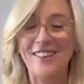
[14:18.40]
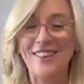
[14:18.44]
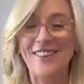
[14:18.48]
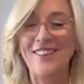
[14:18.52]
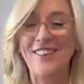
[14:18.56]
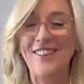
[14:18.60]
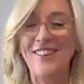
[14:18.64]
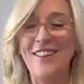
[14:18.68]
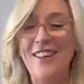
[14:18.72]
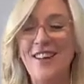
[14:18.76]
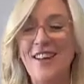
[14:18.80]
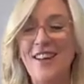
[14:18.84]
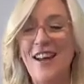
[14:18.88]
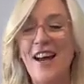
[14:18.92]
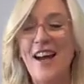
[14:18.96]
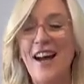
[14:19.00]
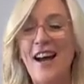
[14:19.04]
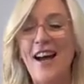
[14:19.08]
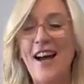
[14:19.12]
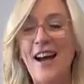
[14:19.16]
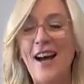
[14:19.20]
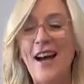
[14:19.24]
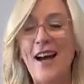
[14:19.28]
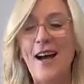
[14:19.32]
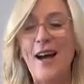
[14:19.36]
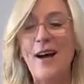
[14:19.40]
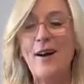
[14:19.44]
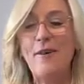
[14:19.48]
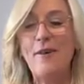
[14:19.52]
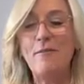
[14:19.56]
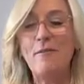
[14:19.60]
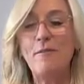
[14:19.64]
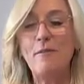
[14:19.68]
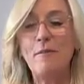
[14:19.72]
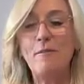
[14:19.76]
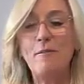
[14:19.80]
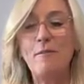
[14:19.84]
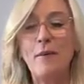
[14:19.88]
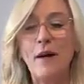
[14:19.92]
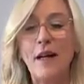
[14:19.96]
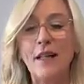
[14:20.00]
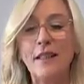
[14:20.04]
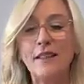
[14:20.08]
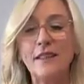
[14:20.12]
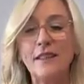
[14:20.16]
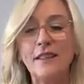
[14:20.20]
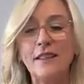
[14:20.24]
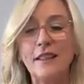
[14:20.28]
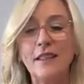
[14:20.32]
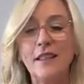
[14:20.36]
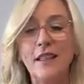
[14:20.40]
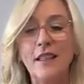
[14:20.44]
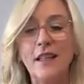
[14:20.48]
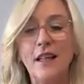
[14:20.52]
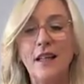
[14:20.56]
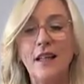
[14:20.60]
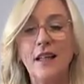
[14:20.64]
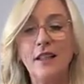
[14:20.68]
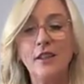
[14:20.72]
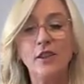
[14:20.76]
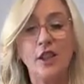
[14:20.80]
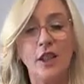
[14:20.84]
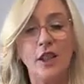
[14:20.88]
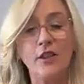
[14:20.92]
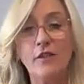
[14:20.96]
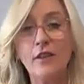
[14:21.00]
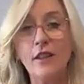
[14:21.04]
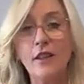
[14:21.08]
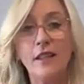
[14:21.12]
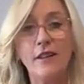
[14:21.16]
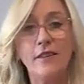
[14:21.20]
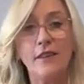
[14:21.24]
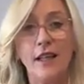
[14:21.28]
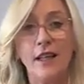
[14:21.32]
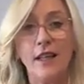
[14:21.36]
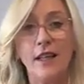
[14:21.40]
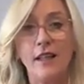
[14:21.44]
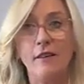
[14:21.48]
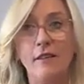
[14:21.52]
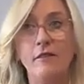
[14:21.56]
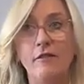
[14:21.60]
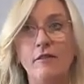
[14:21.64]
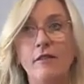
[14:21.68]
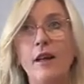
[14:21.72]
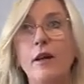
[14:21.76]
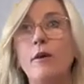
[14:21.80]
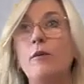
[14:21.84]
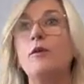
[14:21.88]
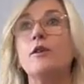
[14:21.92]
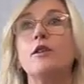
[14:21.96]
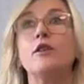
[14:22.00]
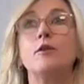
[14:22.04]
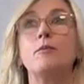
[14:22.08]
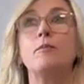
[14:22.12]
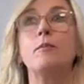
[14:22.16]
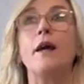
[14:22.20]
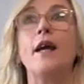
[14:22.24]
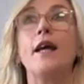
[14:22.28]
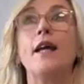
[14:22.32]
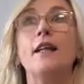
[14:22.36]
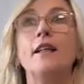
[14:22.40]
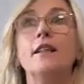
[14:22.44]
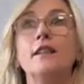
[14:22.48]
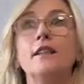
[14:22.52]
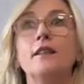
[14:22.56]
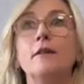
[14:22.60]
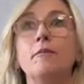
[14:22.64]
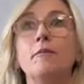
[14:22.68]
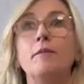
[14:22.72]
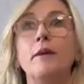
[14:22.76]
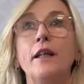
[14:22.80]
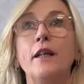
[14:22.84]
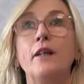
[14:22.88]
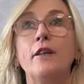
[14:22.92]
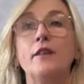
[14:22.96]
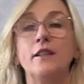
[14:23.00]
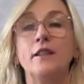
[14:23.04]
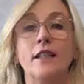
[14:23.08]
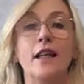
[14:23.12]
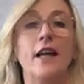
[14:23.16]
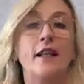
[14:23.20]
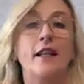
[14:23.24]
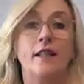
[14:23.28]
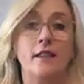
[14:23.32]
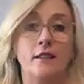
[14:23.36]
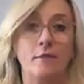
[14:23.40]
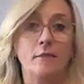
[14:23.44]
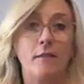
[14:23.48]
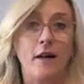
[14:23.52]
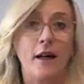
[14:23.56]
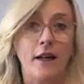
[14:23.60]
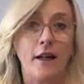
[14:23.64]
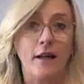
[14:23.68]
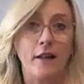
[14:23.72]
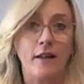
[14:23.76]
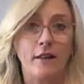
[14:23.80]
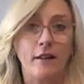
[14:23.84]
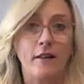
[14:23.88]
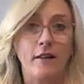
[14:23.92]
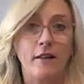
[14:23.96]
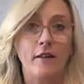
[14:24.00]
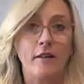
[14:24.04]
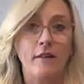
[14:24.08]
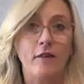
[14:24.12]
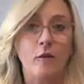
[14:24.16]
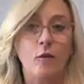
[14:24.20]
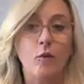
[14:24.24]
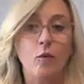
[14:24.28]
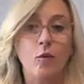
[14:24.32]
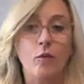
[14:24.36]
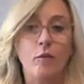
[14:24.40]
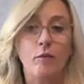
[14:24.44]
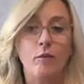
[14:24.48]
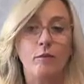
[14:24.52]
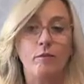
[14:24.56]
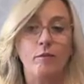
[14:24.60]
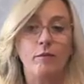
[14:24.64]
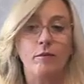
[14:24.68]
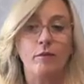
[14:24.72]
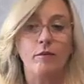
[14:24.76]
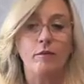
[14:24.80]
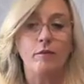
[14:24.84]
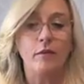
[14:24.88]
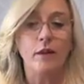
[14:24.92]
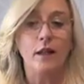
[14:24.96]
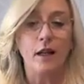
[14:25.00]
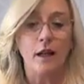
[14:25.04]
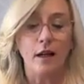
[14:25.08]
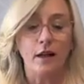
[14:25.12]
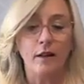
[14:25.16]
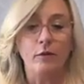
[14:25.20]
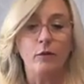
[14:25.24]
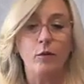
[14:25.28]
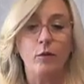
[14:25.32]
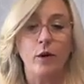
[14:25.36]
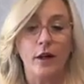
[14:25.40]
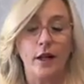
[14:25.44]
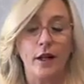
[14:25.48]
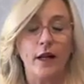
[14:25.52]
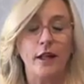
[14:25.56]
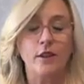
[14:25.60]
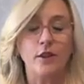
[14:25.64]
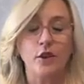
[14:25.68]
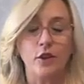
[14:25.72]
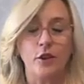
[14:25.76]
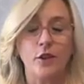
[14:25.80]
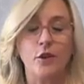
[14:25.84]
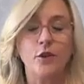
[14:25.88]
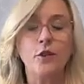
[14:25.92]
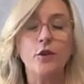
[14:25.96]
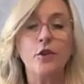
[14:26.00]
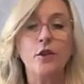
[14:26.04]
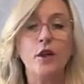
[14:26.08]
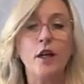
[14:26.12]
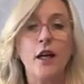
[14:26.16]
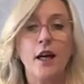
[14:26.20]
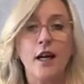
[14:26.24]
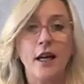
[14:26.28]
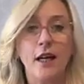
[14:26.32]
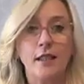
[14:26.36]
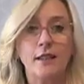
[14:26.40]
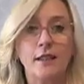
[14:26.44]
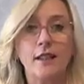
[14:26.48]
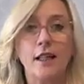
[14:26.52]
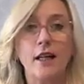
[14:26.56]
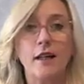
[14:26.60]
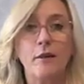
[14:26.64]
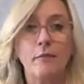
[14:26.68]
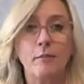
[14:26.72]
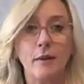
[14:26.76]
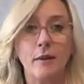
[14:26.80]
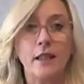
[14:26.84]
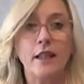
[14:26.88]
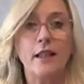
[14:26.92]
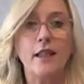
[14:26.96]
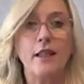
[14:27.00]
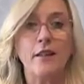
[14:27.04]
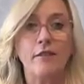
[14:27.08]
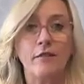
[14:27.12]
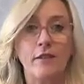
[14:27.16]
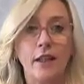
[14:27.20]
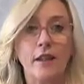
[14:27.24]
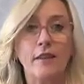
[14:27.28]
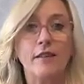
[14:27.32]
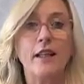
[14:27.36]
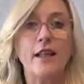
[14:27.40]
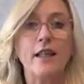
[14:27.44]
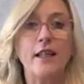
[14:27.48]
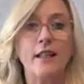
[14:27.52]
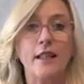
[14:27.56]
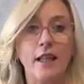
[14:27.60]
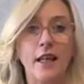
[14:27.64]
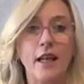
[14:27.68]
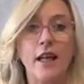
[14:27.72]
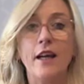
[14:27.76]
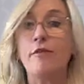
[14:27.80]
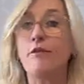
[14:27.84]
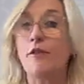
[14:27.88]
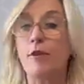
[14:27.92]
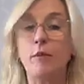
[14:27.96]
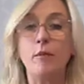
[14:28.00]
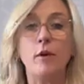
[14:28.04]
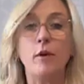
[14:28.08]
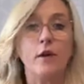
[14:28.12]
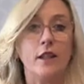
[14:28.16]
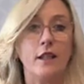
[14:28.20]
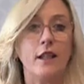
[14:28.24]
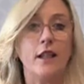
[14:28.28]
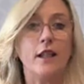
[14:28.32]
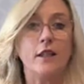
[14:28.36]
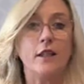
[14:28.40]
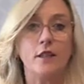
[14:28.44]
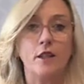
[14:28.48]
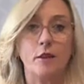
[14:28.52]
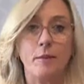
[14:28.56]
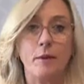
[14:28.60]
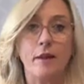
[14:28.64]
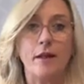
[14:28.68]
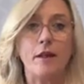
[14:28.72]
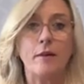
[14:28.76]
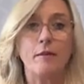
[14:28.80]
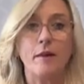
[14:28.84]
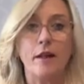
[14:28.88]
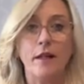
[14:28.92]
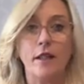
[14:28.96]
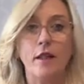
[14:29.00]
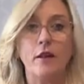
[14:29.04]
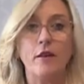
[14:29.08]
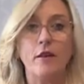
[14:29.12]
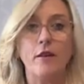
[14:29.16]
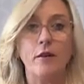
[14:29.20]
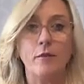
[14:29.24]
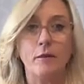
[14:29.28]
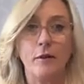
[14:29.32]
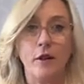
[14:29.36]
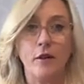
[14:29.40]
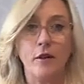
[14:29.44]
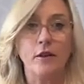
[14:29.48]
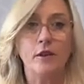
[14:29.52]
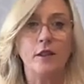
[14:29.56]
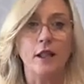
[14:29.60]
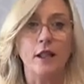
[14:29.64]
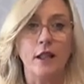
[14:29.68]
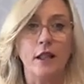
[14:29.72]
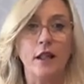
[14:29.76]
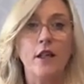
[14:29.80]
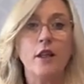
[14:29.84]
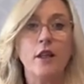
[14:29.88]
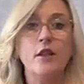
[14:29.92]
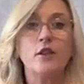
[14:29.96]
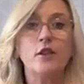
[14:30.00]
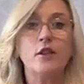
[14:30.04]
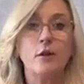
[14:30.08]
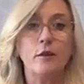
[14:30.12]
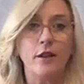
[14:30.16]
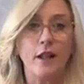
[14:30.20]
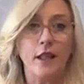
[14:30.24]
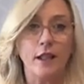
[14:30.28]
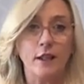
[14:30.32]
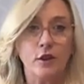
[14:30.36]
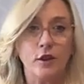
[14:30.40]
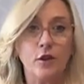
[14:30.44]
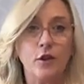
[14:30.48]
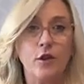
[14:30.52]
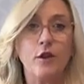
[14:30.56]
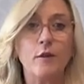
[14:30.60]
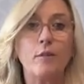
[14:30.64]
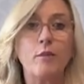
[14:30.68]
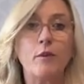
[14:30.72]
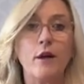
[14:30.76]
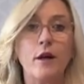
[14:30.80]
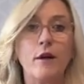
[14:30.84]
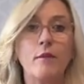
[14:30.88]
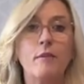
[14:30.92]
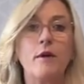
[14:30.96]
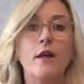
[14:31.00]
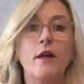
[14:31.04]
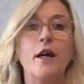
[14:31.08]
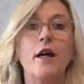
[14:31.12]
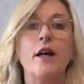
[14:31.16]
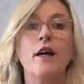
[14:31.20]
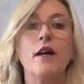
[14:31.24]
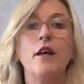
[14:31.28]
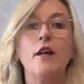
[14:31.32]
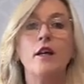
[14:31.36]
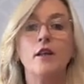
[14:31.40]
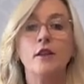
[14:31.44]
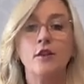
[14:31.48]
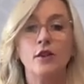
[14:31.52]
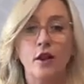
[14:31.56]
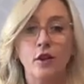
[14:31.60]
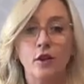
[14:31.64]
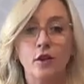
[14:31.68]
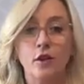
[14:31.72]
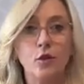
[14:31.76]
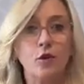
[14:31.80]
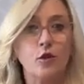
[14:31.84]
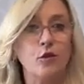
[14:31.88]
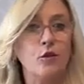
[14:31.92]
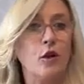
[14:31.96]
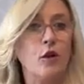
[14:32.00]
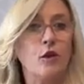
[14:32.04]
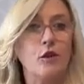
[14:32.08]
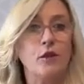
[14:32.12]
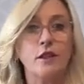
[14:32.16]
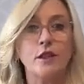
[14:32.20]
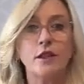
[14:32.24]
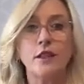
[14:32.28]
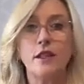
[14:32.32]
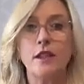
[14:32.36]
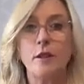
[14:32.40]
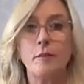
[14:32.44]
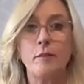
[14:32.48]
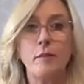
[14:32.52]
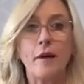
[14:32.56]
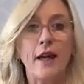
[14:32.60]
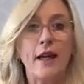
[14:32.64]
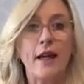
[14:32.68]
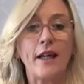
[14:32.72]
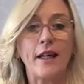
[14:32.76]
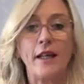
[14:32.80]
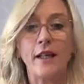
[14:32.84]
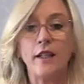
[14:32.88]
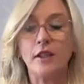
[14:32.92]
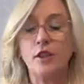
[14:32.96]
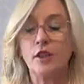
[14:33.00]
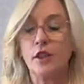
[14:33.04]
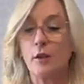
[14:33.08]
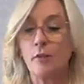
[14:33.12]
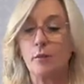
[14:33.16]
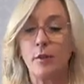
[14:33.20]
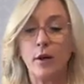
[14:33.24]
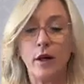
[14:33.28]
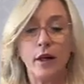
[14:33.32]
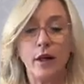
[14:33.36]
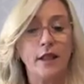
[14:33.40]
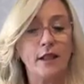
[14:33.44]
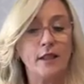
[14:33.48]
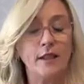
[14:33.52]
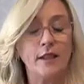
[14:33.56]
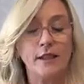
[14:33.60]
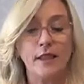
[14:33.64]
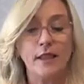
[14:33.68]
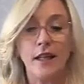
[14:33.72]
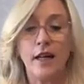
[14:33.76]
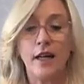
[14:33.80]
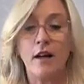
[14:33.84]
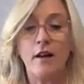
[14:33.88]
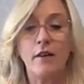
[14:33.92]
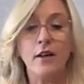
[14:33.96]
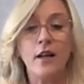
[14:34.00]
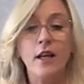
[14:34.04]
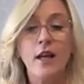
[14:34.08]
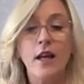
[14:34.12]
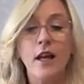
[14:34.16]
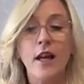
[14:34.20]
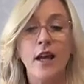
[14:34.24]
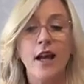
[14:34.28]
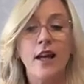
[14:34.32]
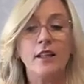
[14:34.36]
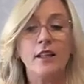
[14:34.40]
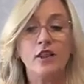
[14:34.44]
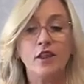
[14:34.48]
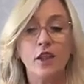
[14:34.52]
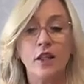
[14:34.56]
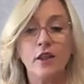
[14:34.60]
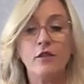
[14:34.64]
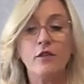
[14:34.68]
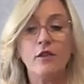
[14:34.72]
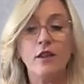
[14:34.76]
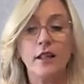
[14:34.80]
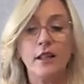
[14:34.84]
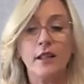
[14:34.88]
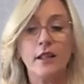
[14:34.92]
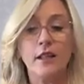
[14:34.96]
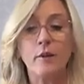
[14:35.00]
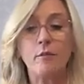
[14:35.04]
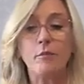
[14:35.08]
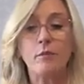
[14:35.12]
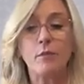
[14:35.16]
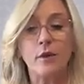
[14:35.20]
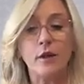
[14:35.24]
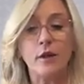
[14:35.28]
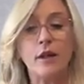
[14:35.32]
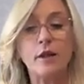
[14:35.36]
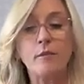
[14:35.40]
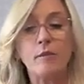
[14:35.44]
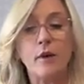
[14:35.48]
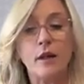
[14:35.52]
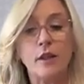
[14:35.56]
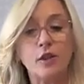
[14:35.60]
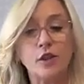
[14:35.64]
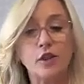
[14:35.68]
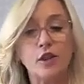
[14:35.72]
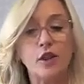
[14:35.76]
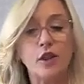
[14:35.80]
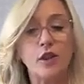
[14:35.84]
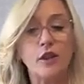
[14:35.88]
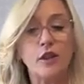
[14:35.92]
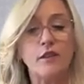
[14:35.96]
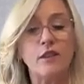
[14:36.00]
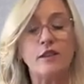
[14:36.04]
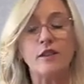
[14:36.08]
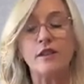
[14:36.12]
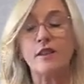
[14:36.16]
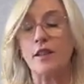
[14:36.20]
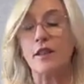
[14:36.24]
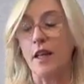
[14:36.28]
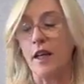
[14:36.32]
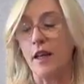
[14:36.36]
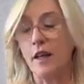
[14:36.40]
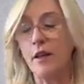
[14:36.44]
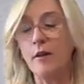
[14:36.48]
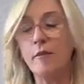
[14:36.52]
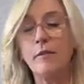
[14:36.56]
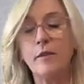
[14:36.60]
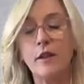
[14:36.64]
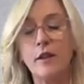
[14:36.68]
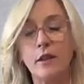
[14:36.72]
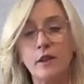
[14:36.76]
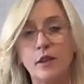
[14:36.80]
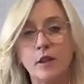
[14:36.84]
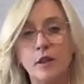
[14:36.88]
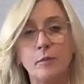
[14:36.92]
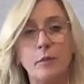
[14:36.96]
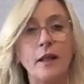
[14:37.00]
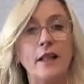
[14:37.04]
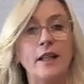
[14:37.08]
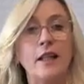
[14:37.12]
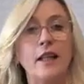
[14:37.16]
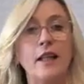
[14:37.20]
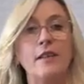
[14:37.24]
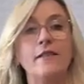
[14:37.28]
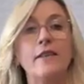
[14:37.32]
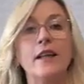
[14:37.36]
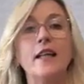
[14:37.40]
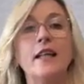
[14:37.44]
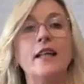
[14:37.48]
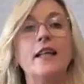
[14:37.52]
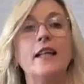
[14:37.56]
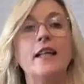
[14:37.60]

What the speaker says: so but generally they will spend because that is what I do is I believe that everybody needs to spend the money on the marketing. So they do the premiere. So it's all rolled into the package. I break it down, and generally they're pretty much the same. They'll spend a